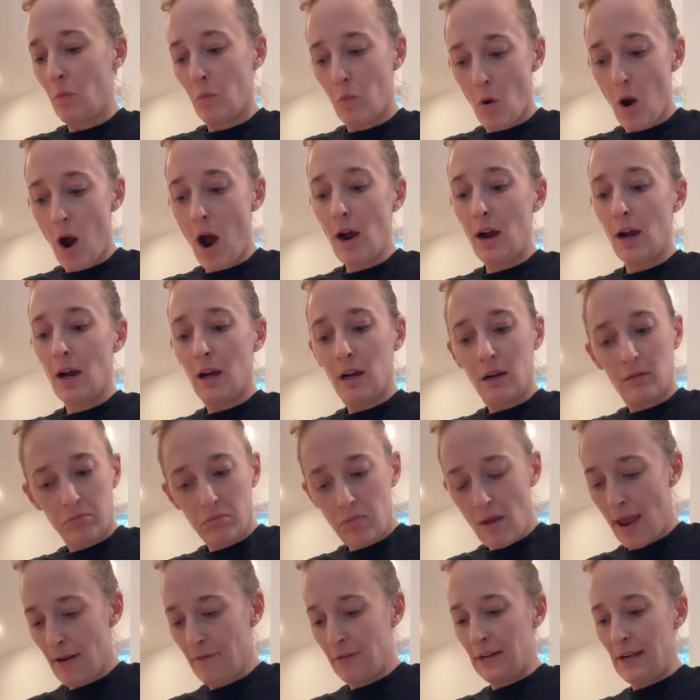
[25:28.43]
walk
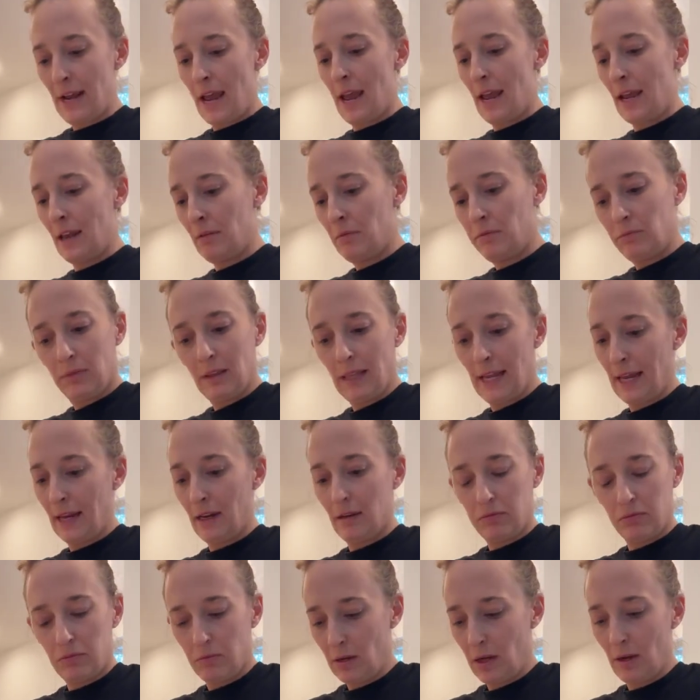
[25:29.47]
every day,
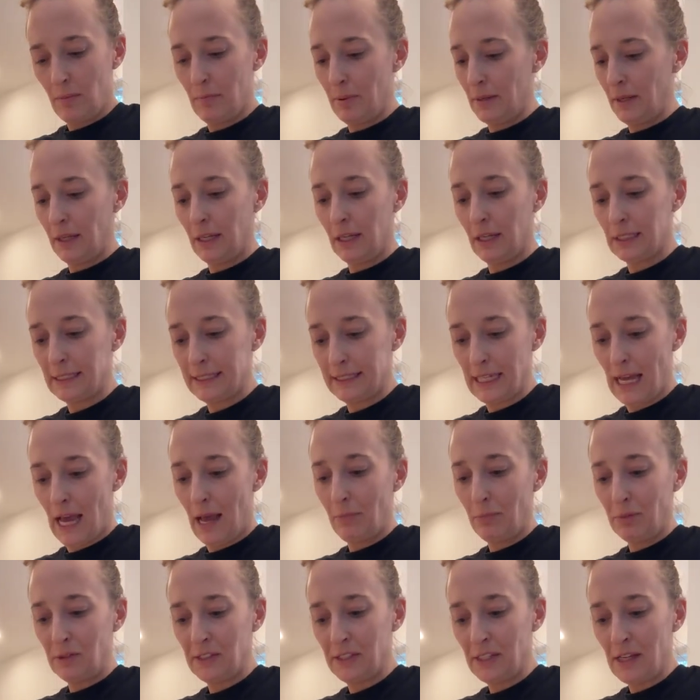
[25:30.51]
like a billion
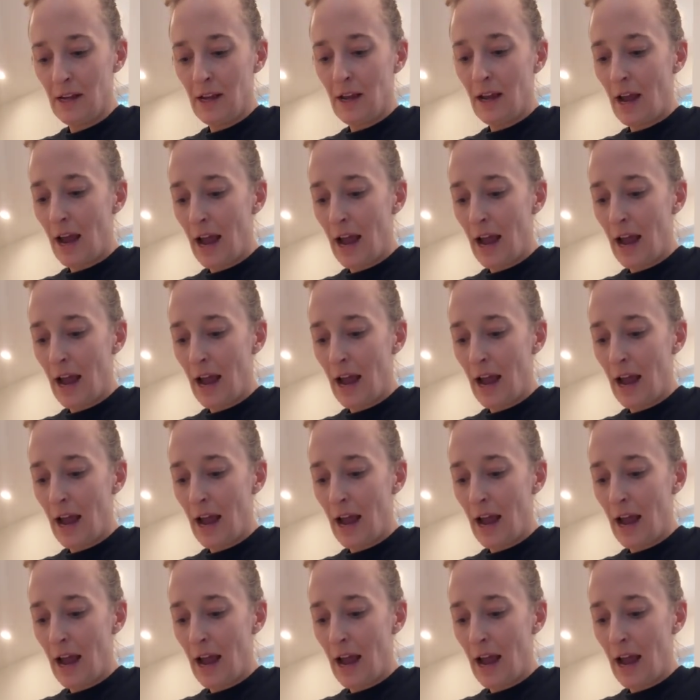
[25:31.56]
steps.